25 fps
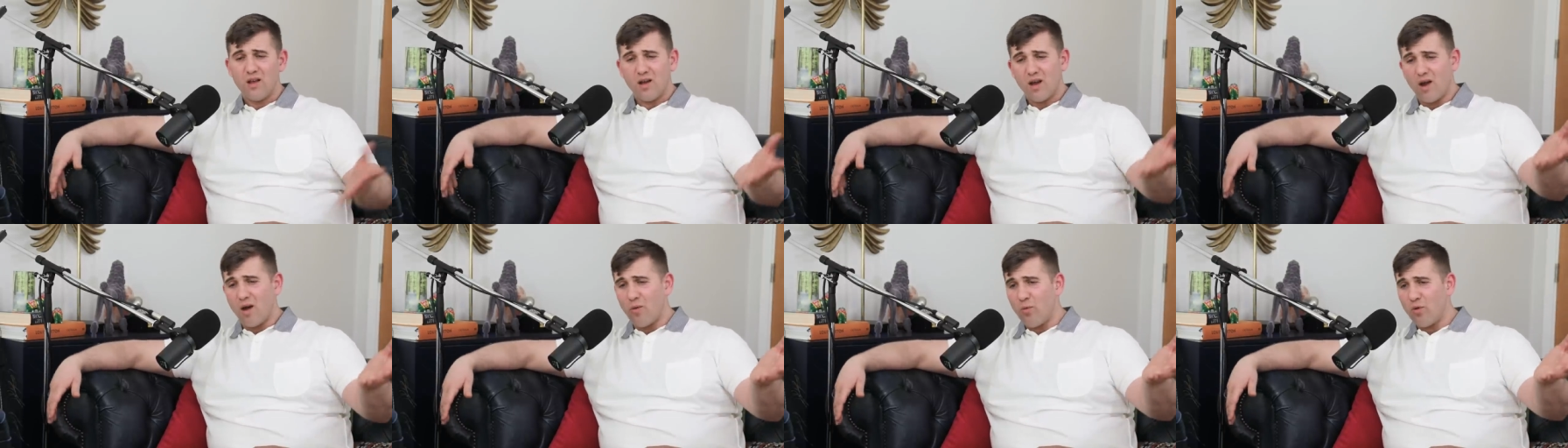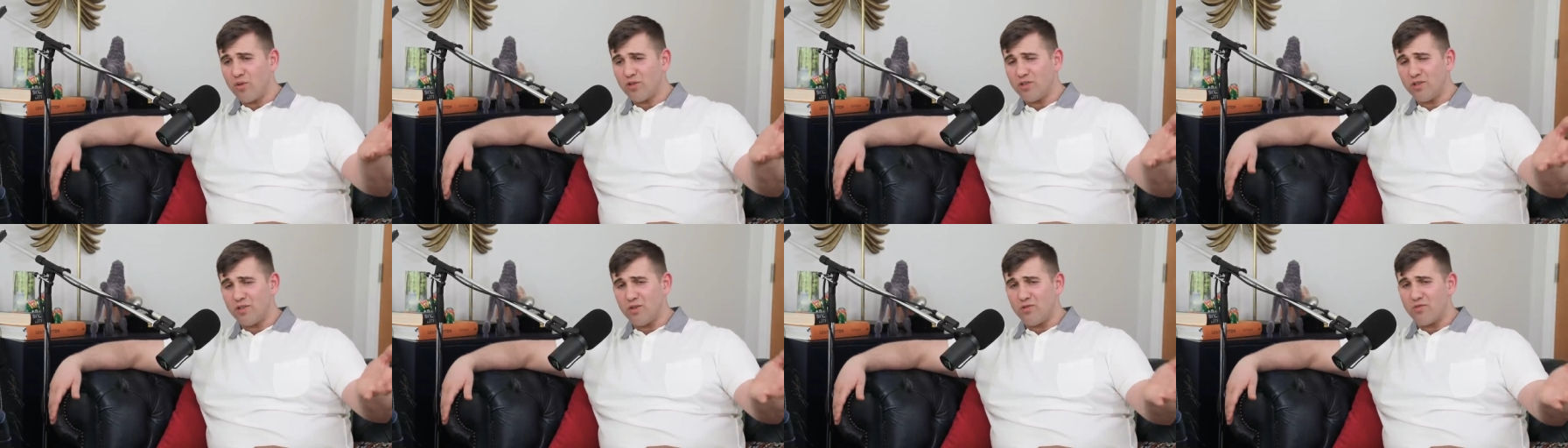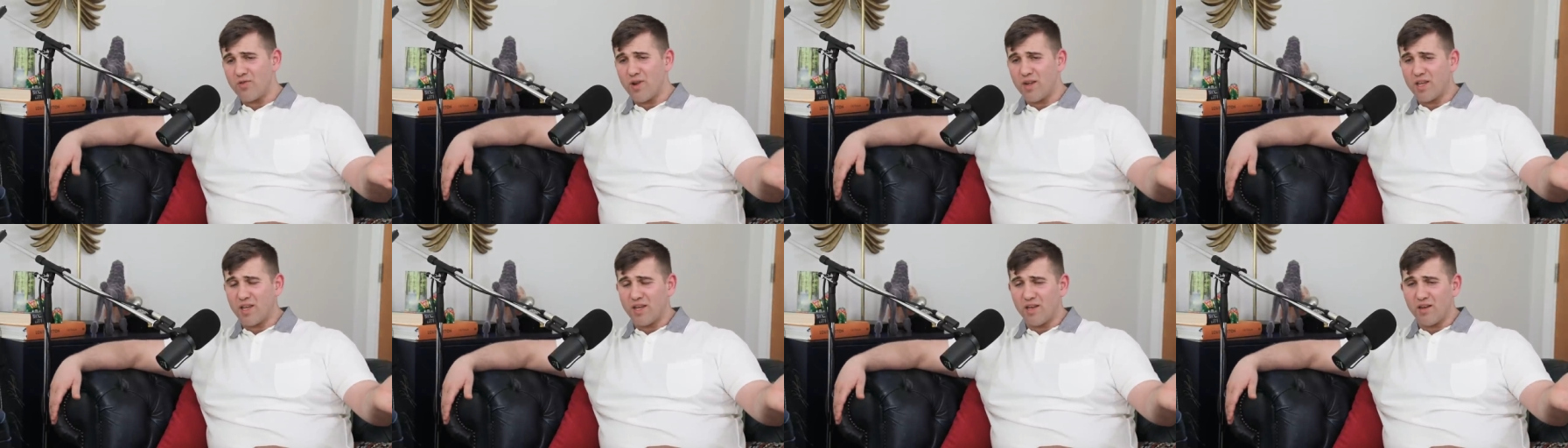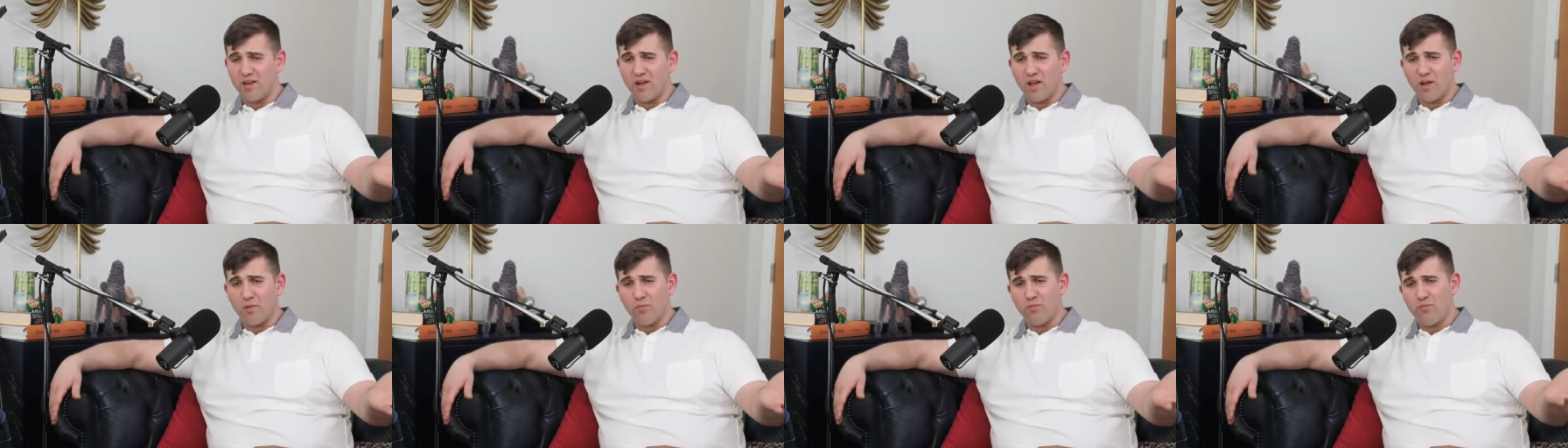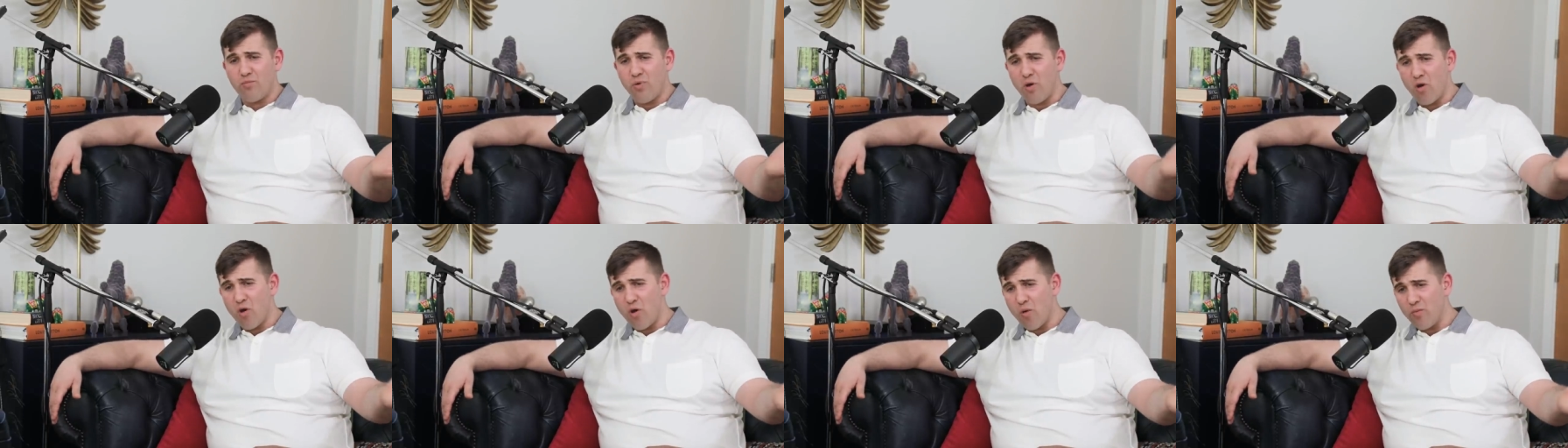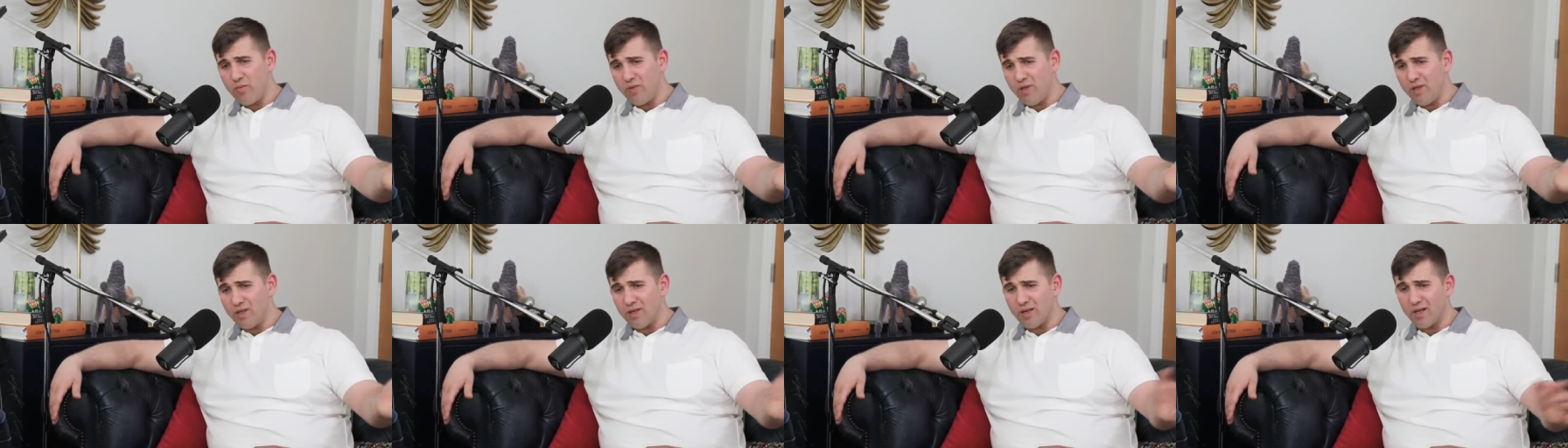I wasn't in recce like
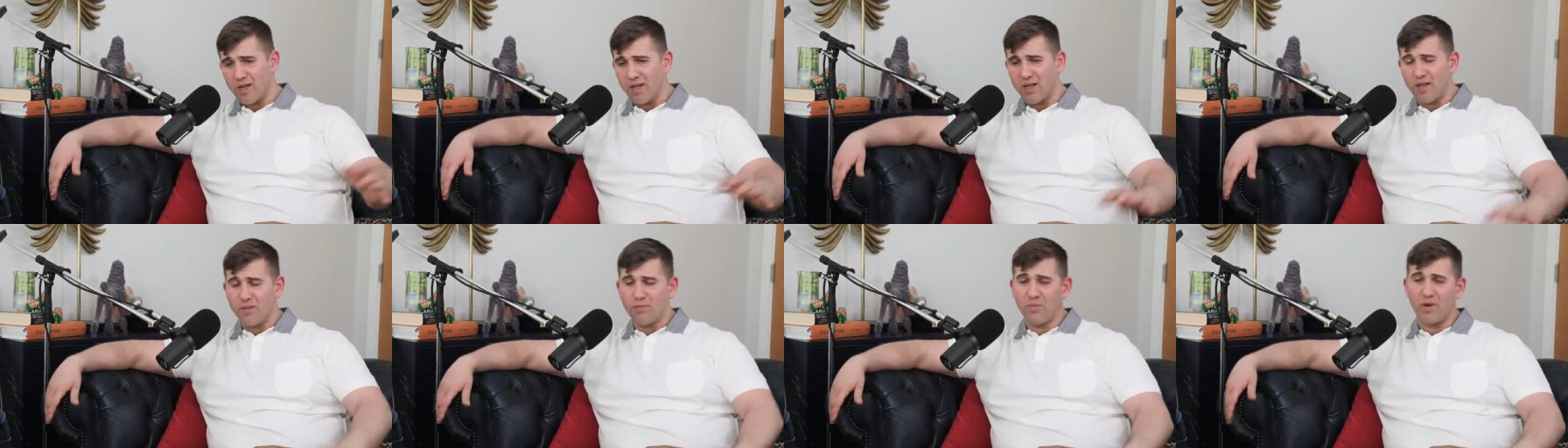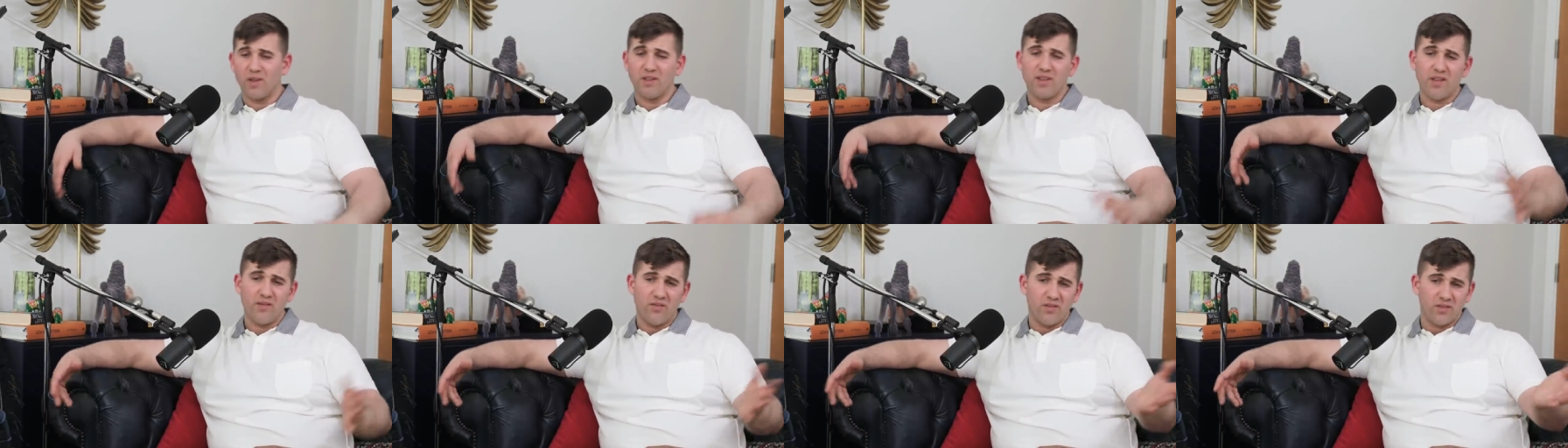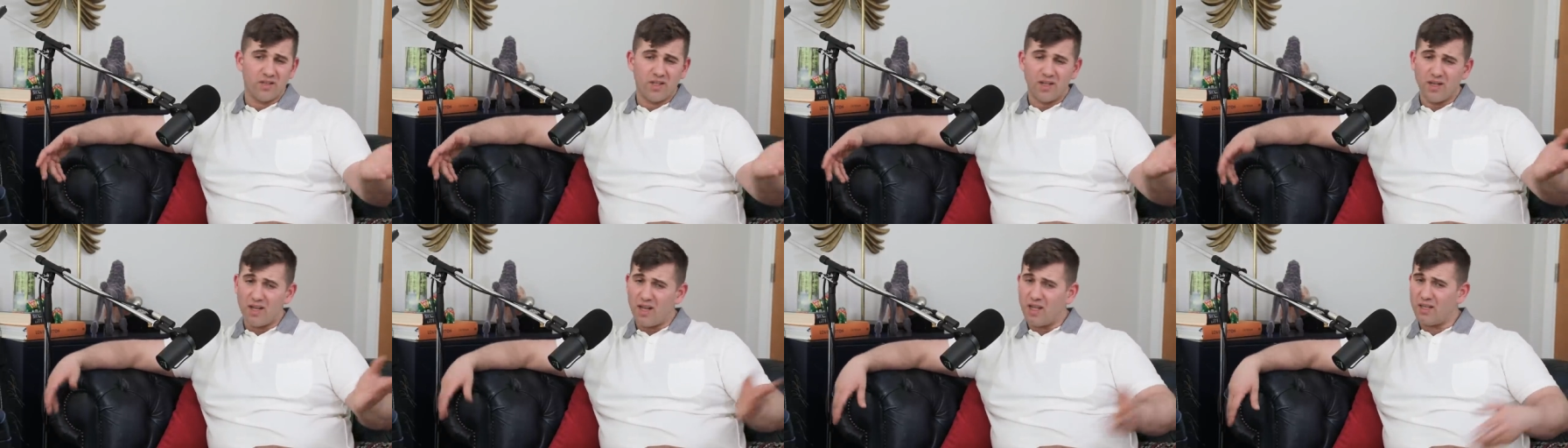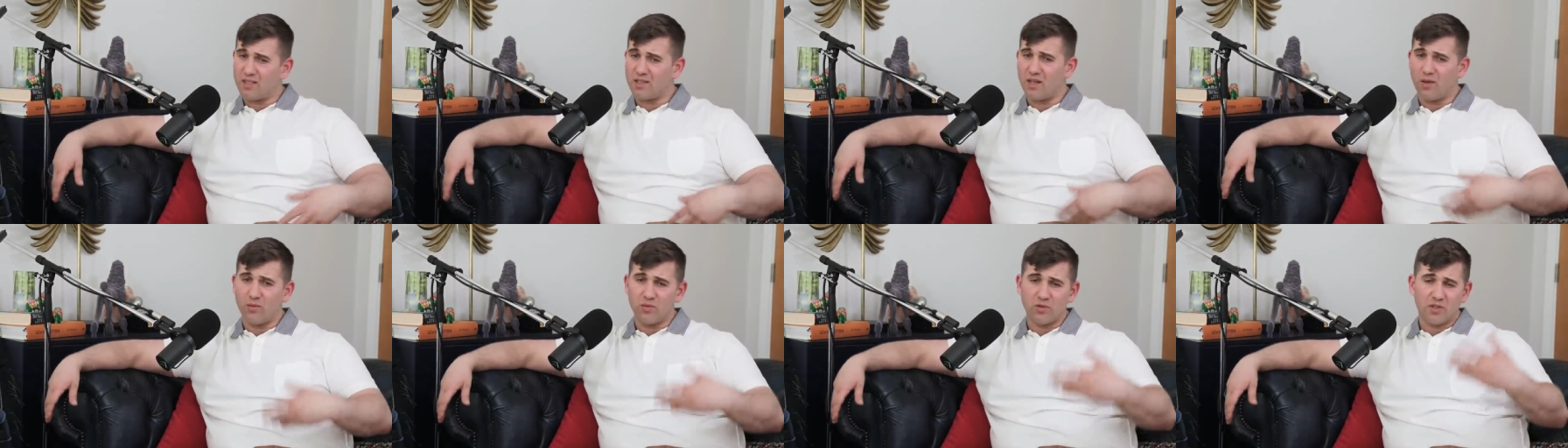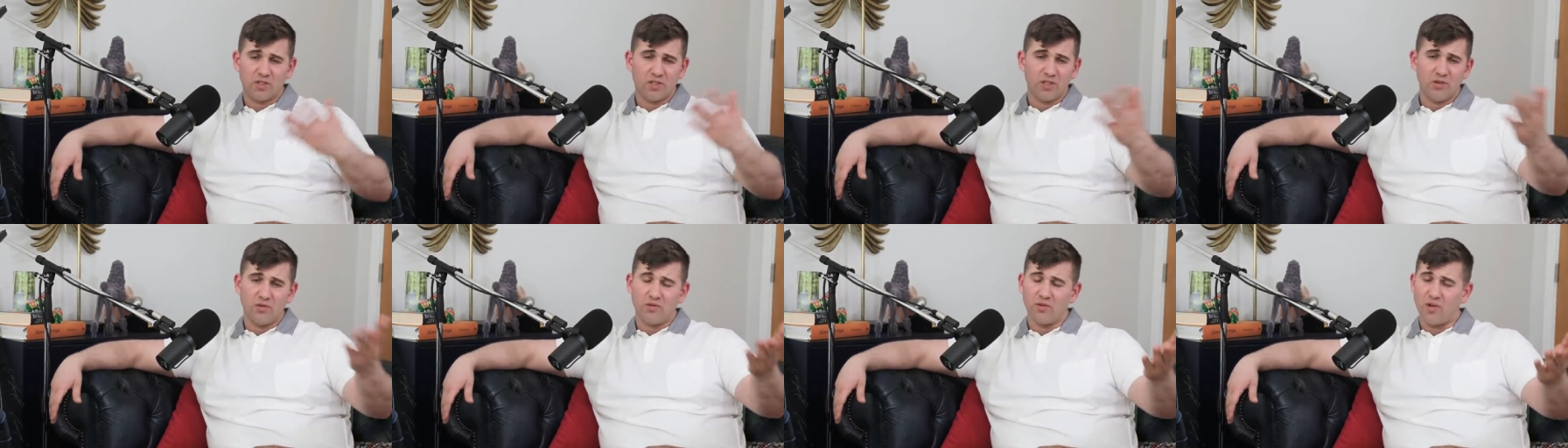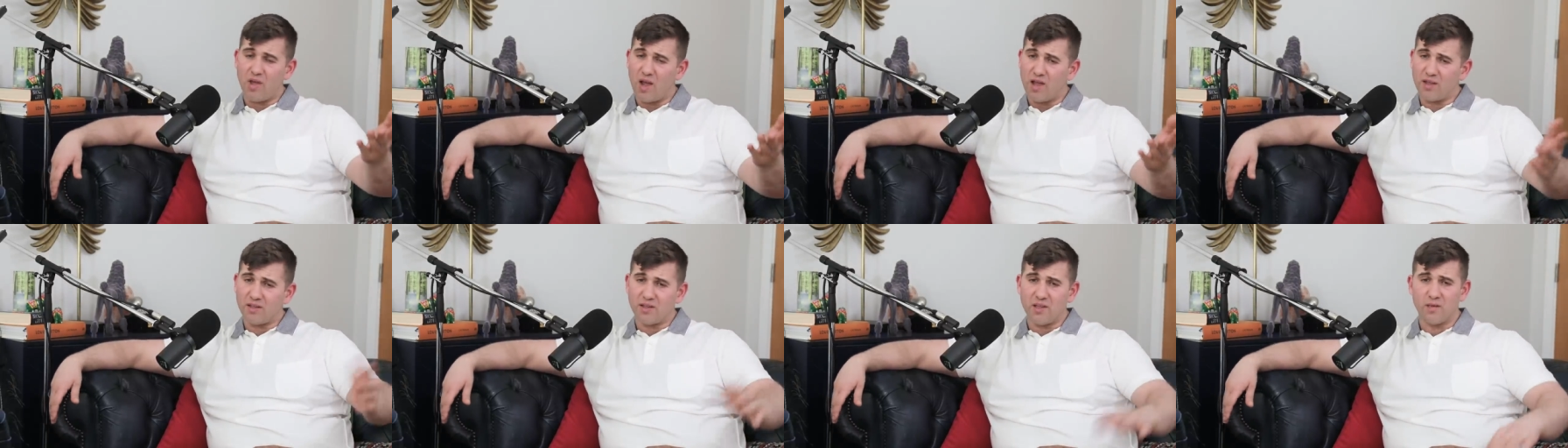permanently, but nevertheless, I was still
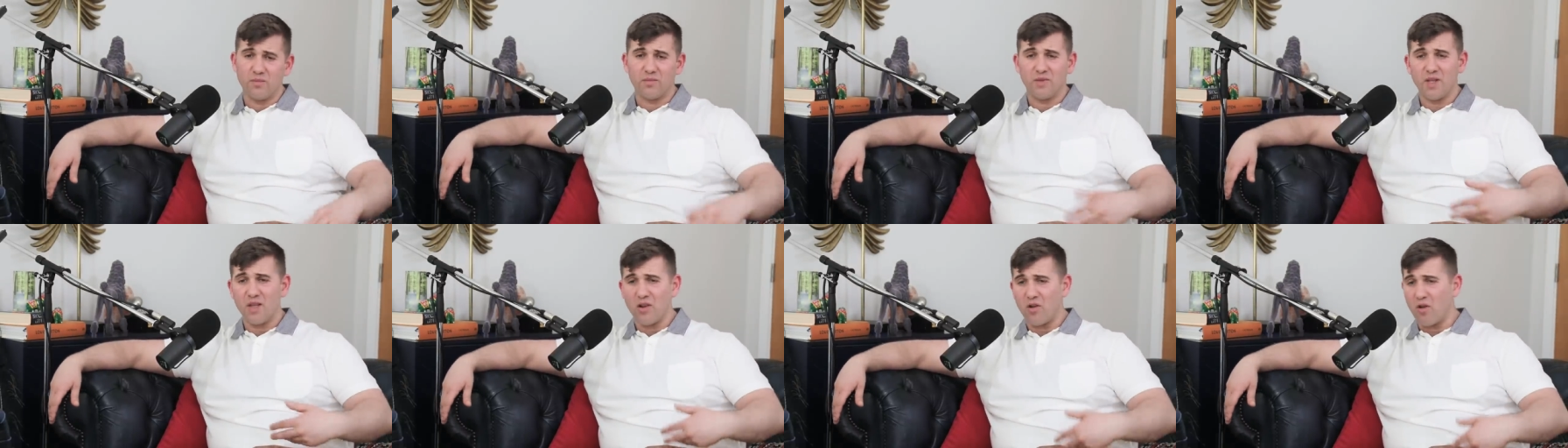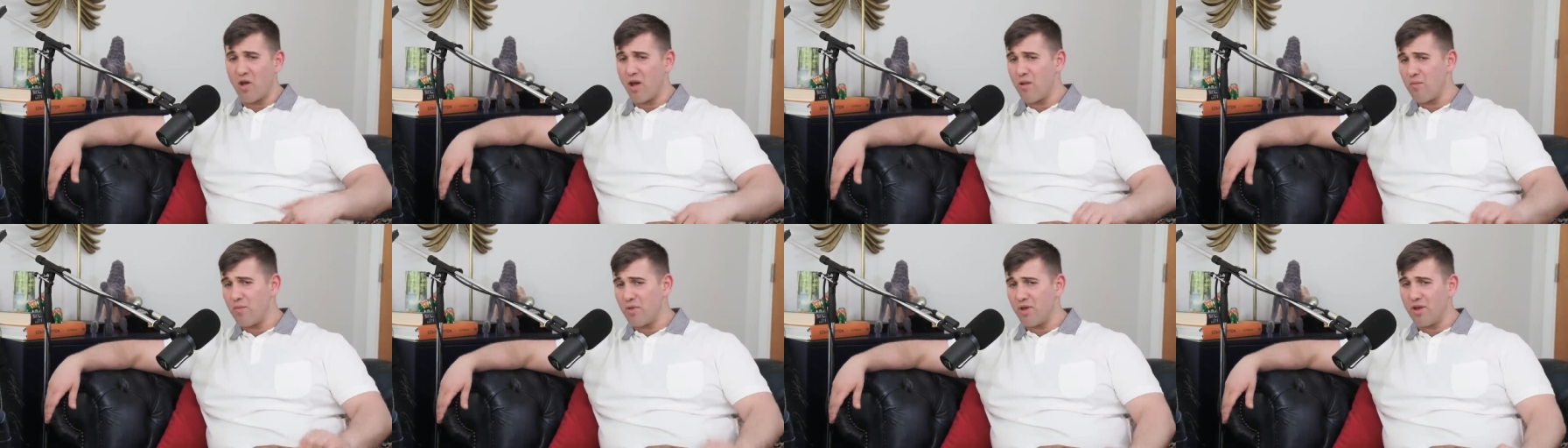like them. They liked